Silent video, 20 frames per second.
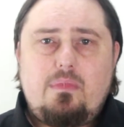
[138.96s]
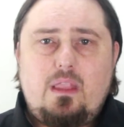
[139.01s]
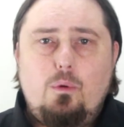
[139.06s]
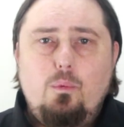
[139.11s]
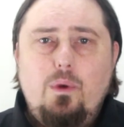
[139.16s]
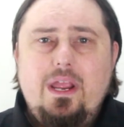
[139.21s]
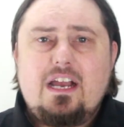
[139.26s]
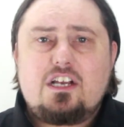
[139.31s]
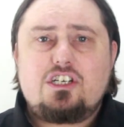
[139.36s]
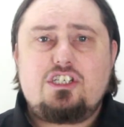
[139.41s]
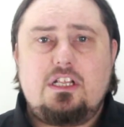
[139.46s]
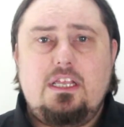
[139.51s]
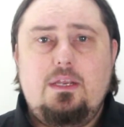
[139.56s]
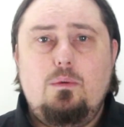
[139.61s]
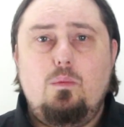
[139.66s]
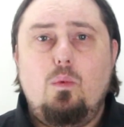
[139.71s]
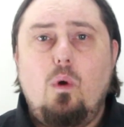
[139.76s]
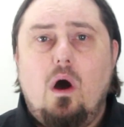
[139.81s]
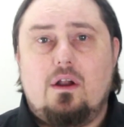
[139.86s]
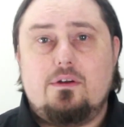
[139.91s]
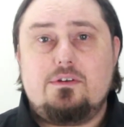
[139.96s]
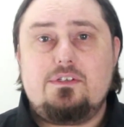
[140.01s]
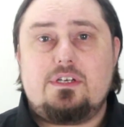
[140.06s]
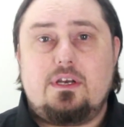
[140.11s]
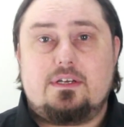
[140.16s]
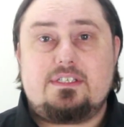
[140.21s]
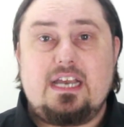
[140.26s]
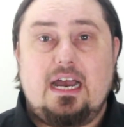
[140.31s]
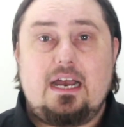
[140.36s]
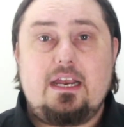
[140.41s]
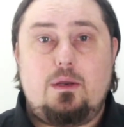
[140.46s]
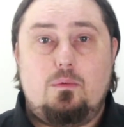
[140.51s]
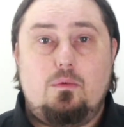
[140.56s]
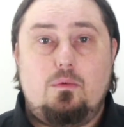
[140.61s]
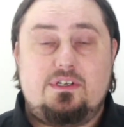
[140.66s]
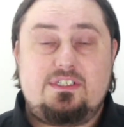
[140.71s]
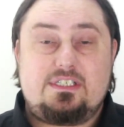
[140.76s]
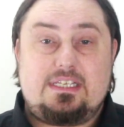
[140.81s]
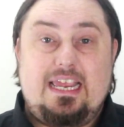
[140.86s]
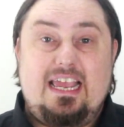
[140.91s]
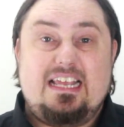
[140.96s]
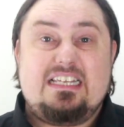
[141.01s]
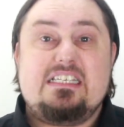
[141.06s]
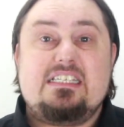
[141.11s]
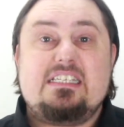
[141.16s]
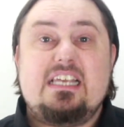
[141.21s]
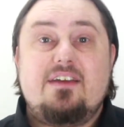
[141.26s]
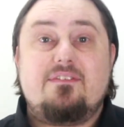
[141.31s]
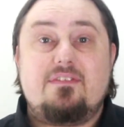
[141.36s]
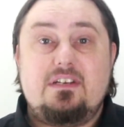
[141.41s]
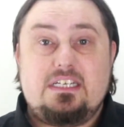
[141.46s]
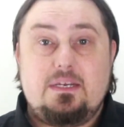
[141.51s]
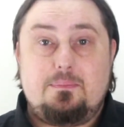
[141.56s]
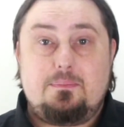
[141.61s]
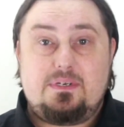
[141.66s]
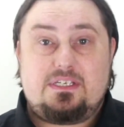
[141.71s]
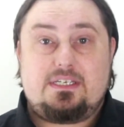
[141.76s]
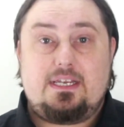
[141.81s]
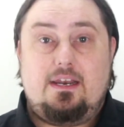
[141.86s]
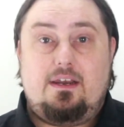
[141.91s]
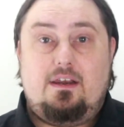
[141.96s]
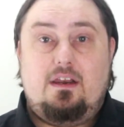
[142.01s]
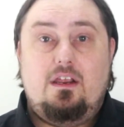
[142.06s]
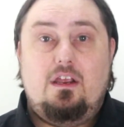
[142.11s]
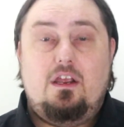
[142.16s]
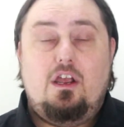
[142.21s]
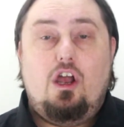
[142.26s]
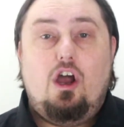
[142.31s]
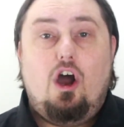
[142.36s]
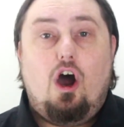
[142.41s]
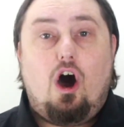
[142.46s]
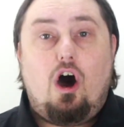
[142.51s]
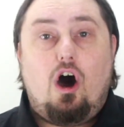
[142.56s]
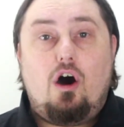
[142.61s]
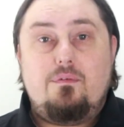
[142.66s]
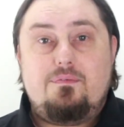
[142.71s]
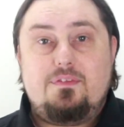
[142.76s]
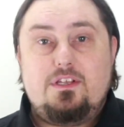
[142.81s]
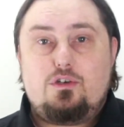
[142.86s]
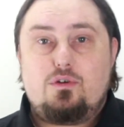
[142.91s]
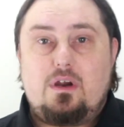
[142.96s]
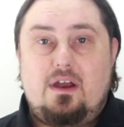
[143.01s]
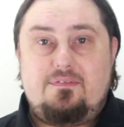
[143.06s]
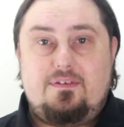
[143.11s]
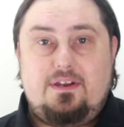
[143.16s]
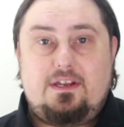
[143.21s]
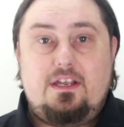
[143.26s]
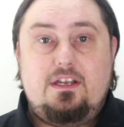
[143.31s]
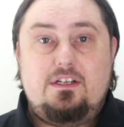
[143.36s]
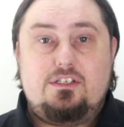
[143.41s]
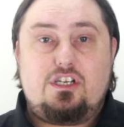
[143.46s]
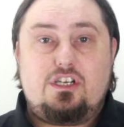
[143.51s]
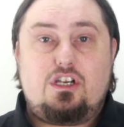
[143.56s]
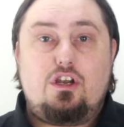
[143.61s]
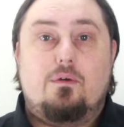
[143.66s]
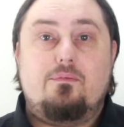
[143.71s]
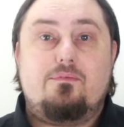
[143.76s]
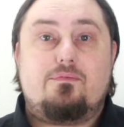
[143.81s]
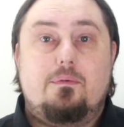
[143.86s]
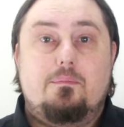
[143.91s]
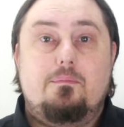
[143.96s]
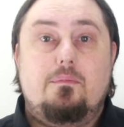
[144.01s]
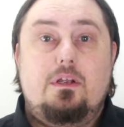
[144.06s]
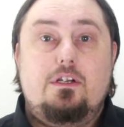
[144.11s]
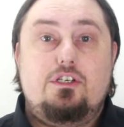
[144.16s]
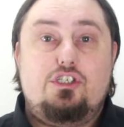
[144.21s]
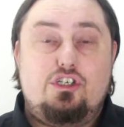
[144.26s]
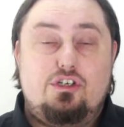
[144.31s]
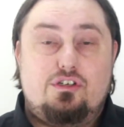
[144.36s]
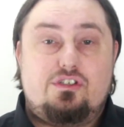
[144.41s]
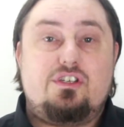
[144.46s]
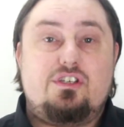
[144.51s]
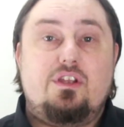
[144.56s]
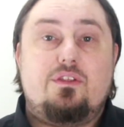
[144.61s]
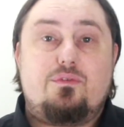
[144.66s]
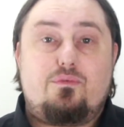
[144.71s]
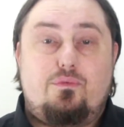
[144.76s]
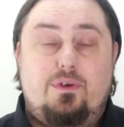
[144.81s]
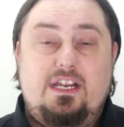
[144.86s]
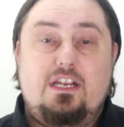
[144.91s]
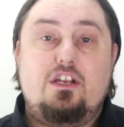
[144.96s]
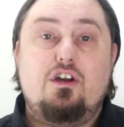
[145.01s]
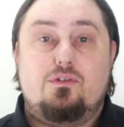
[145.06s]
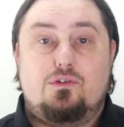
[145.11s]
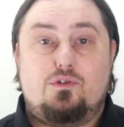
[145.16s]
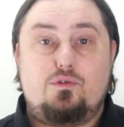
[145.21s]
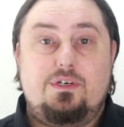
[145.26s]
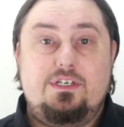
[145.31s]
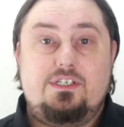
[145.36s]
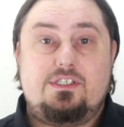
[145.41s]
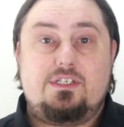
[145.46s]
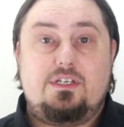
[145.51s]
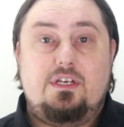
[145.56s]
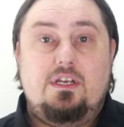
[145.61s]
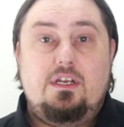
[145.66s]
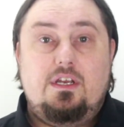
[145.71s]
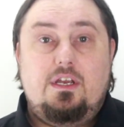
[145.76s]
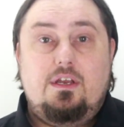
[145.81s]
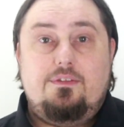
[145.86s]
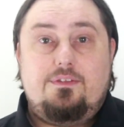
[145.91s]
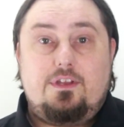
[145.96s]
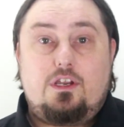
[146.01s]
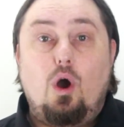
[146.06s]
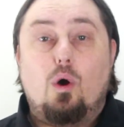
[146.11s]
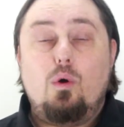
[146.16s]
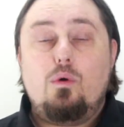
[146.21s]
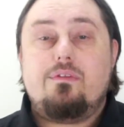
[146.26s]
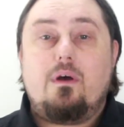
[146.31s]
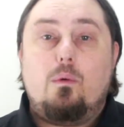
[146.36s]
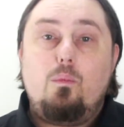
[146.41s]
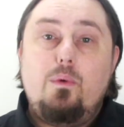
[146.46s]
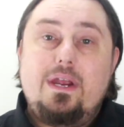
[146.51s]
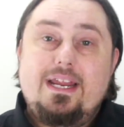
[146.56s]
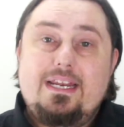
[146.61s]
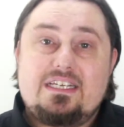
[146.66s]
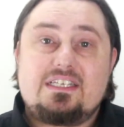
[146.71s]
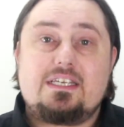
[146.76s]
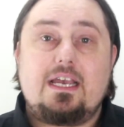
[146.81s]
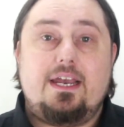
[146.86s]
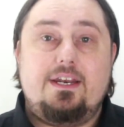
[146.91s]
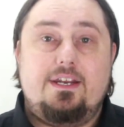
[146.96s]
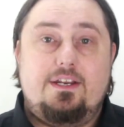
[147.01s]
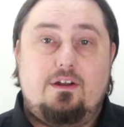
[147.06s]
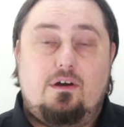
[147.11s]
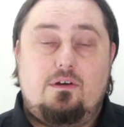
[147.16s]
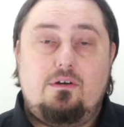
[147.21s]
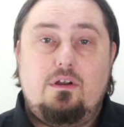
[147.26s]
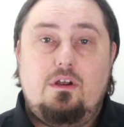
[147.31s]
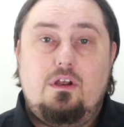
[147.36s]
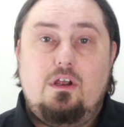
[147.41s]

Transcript: we actually want, our target was to get 70% of the traffic to come from just 3 countries. The goal that we decided on